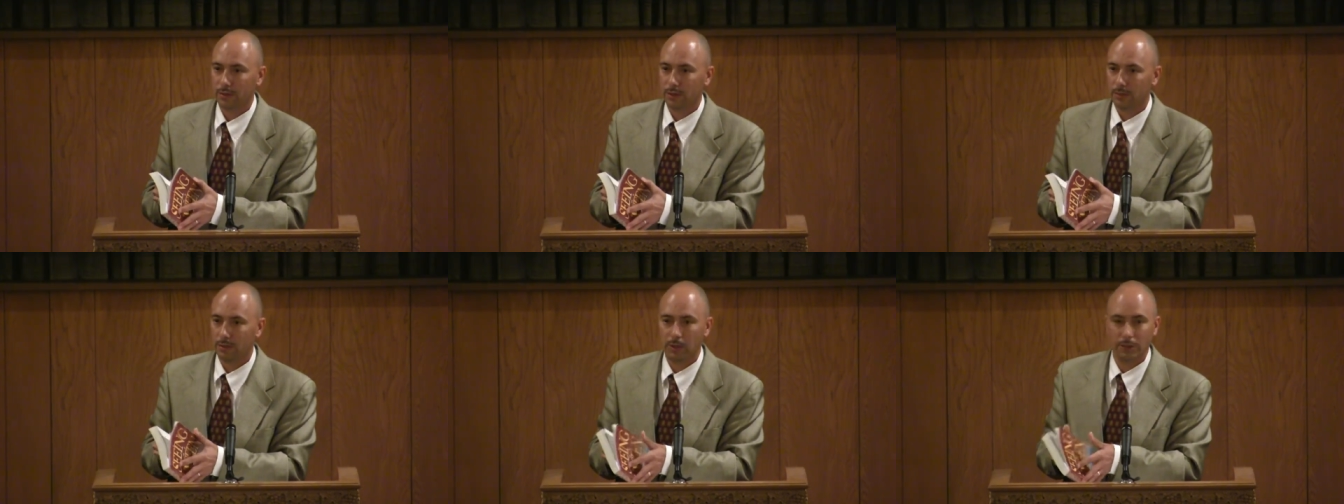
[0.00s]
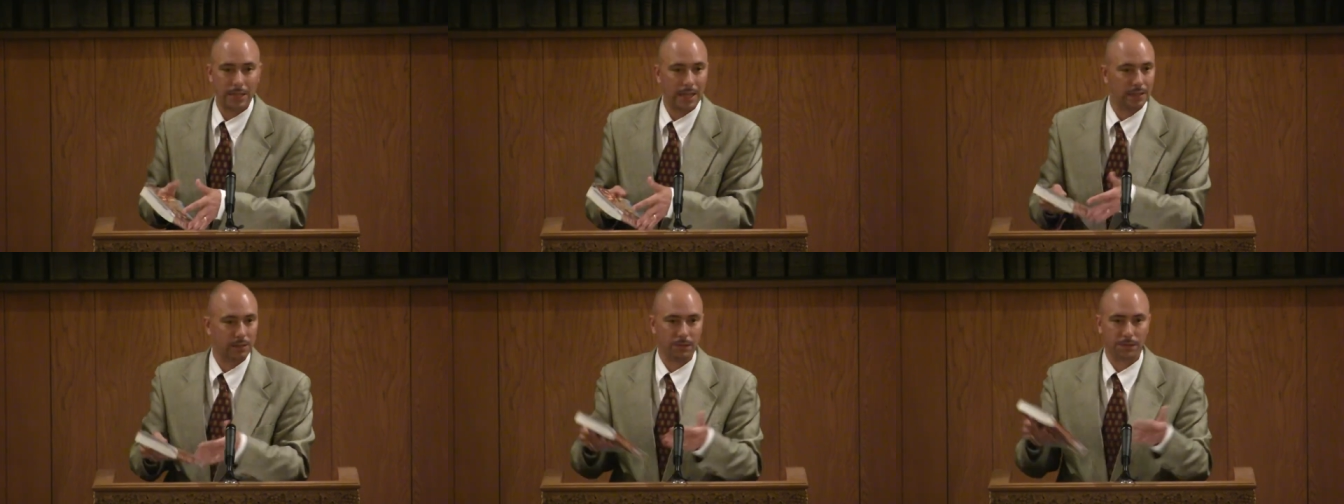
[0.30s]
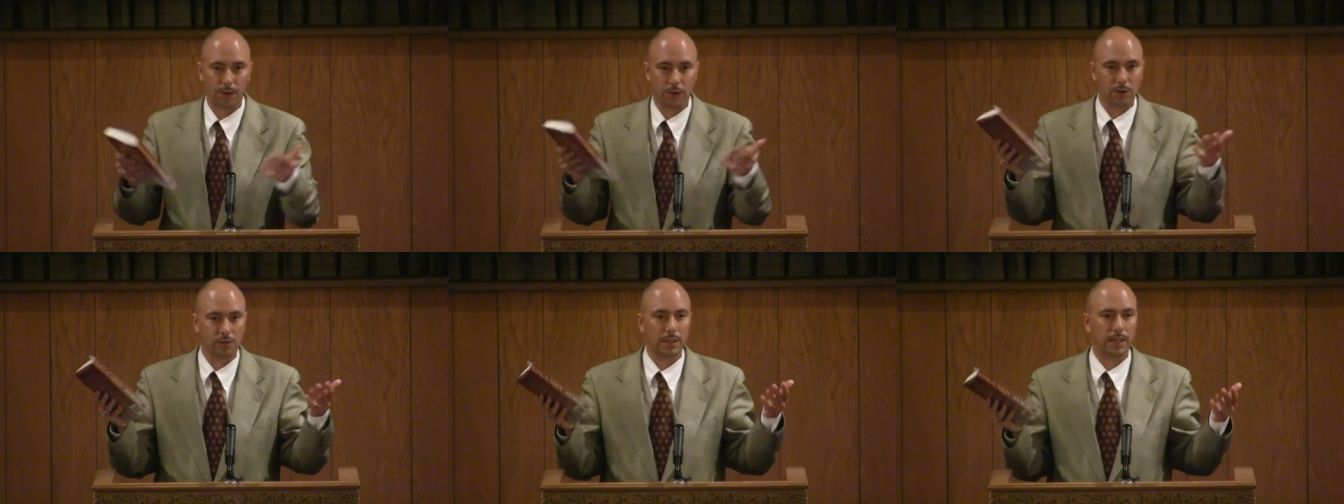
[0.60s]
because that's the
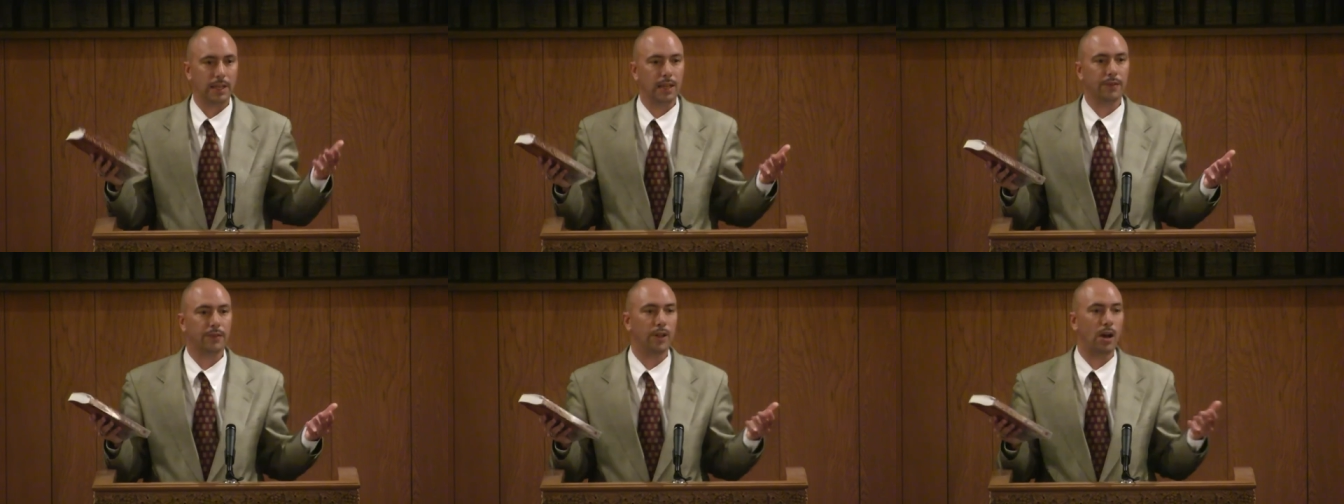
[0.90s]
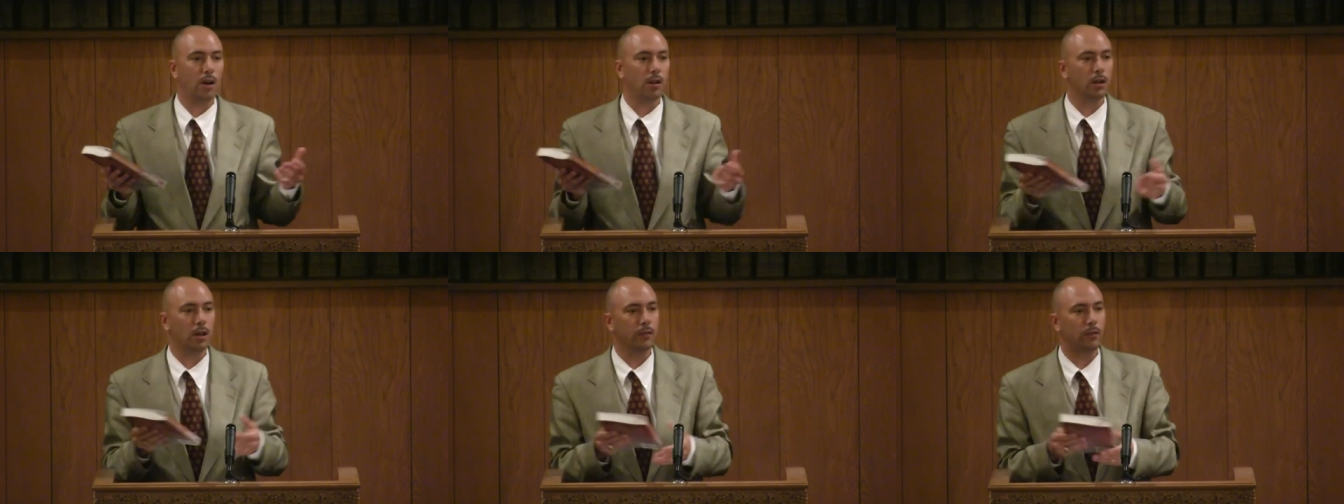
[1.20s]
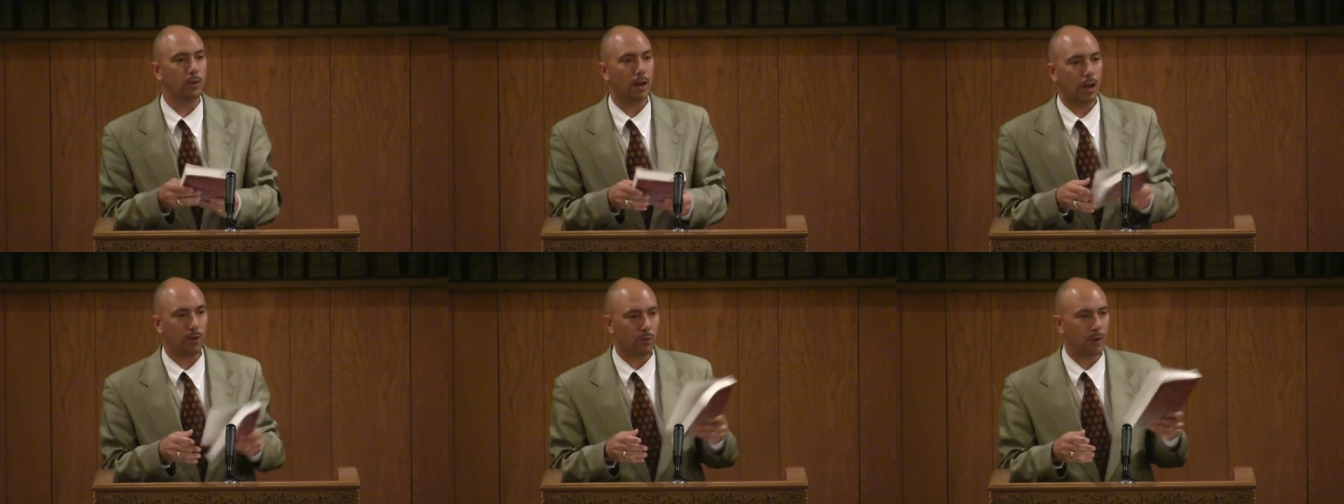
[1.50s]
first thing I thought of
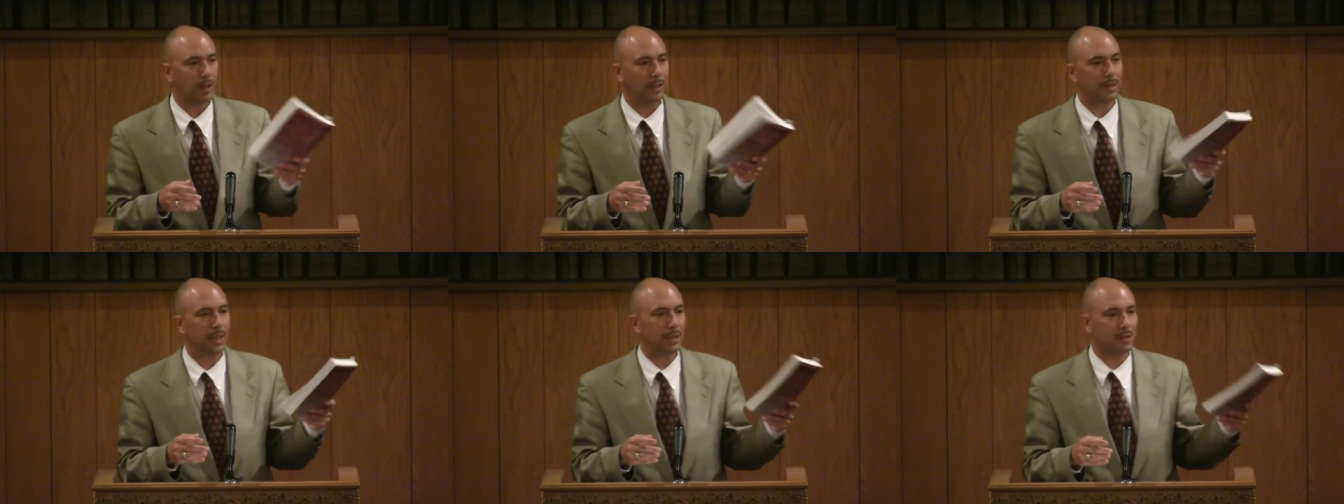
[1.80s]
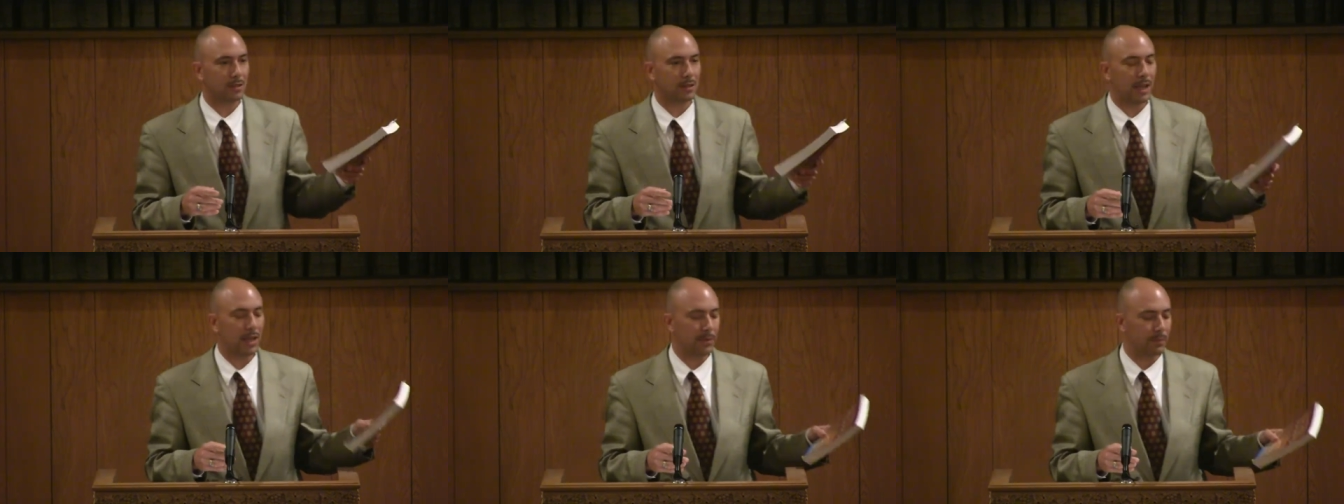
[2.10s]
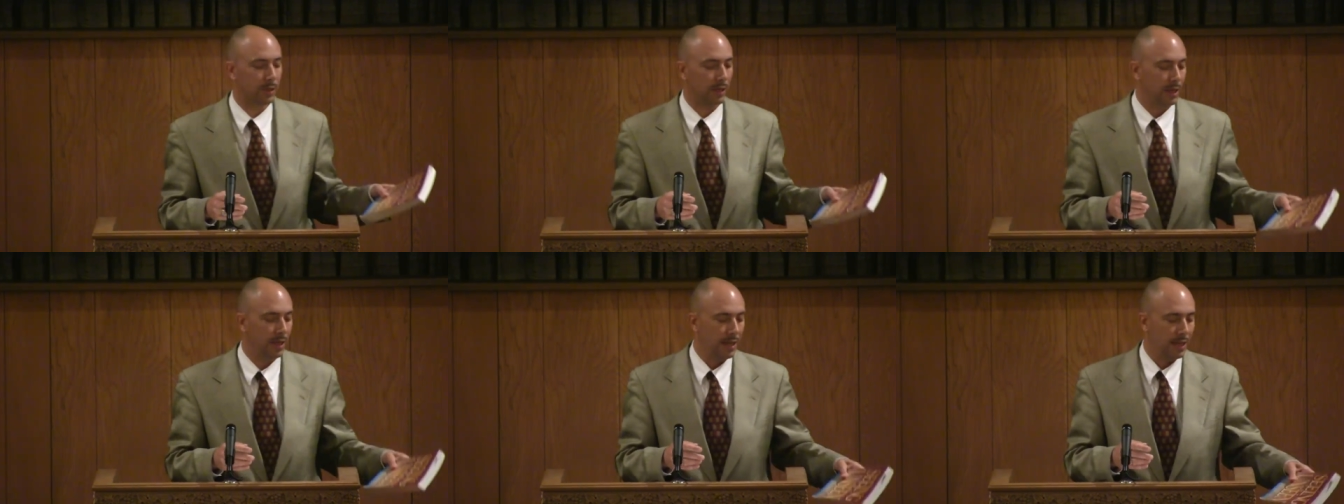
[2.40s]
when I read that statement.